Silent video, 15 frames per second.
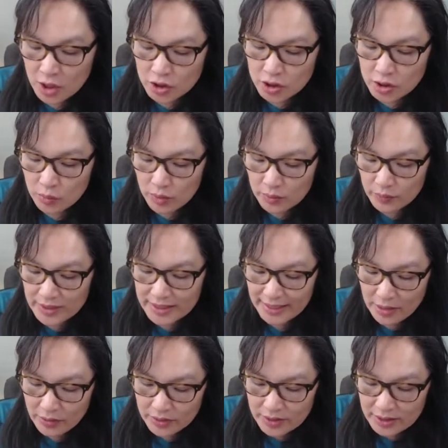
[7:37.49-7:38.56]
So when we
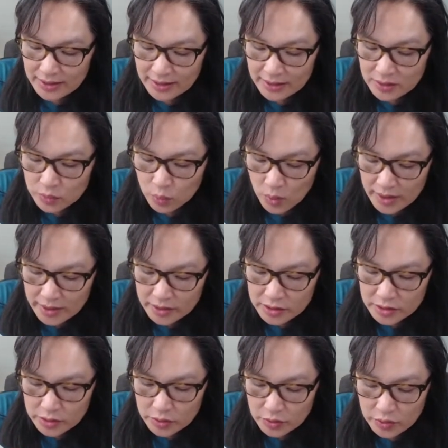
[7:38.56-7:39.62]
count it, it's 1,
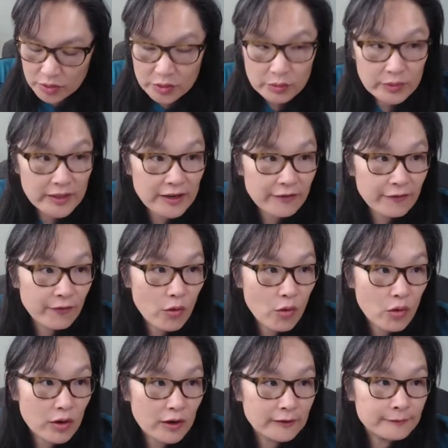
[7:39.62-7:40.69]
2, 3,
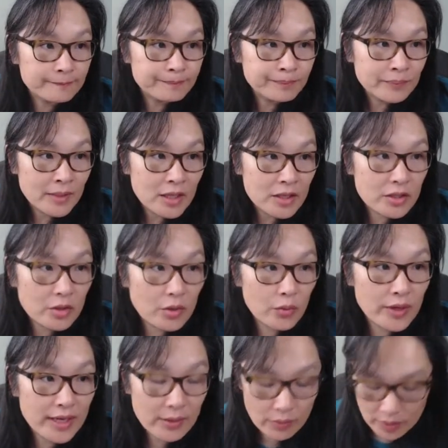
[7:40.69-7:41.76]
4. So
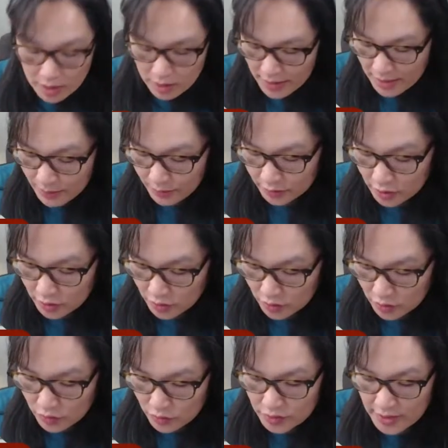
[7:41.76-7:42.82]
we are able to
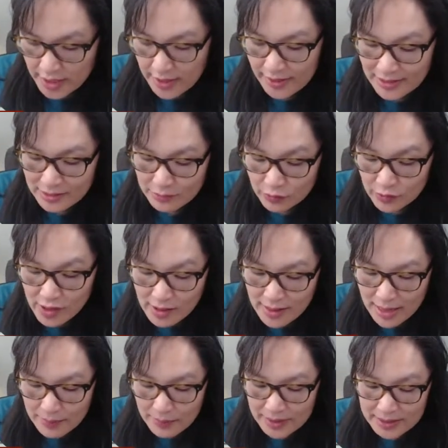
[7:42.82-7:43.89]
use in real
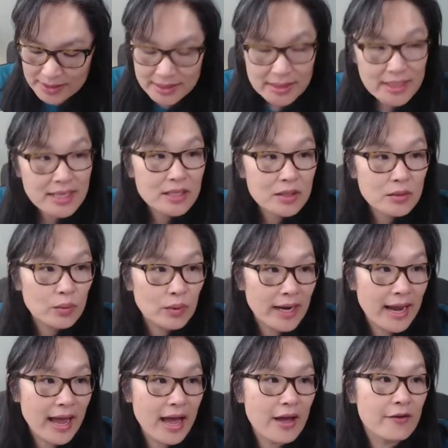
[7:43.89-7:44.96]
abacus. This, what
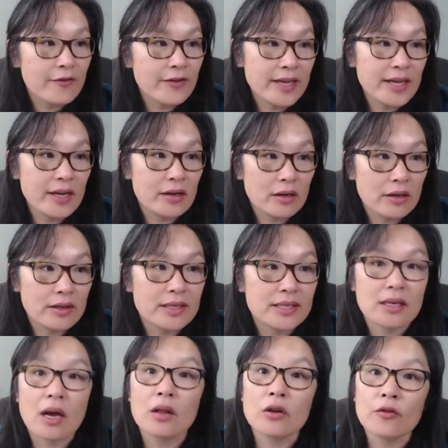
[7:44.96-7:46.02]
I have here,
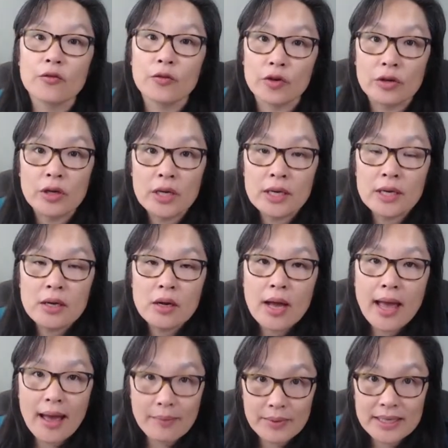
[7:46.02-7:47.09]
this colorful
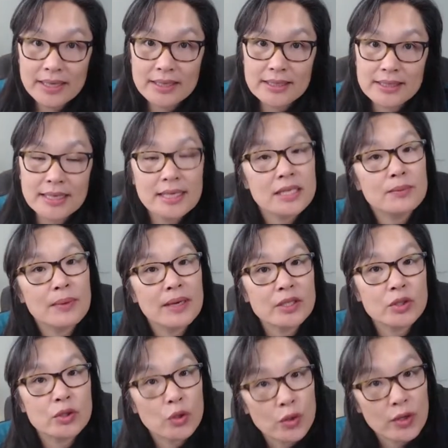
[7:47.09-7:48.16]
abacus, is my
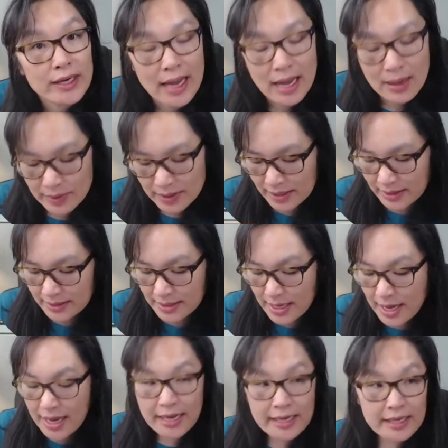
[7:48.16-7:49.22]
student abacus.
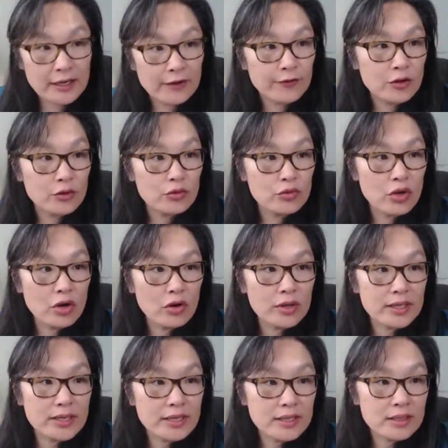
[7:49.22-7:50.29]
And if you
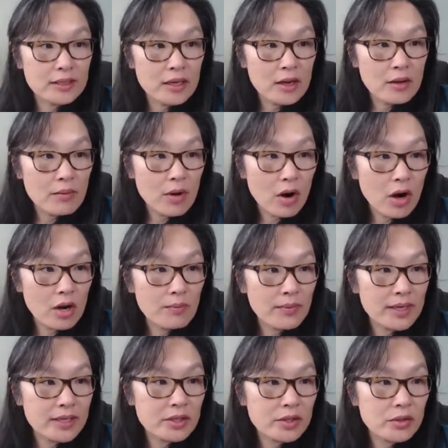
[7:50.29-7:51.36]
notice on
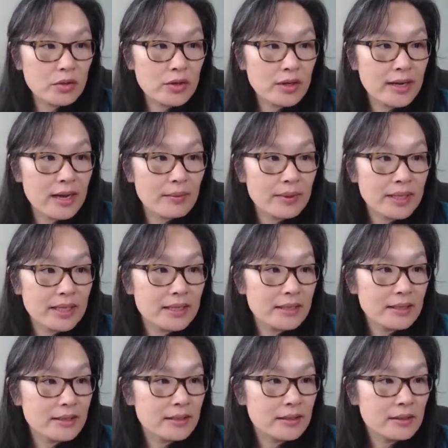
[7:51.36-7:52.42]
my student
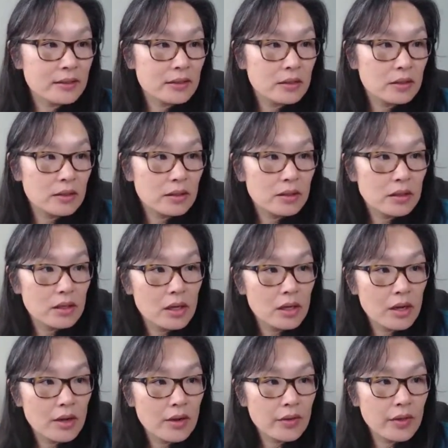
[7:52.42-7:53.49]
abacus,
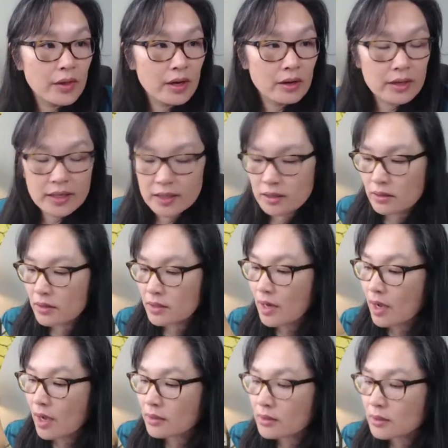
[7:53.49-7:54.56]
there are
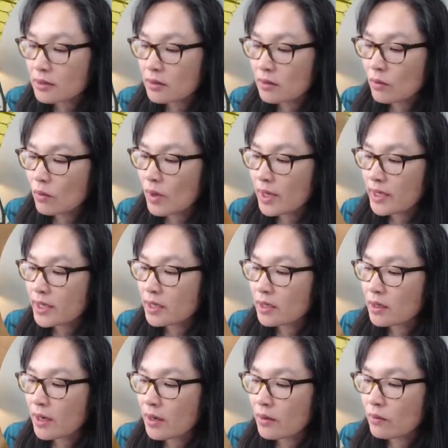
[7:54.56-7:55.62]
dots, one
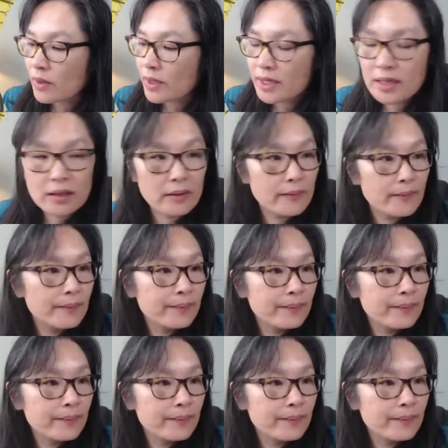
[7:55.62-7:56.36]
here and one here.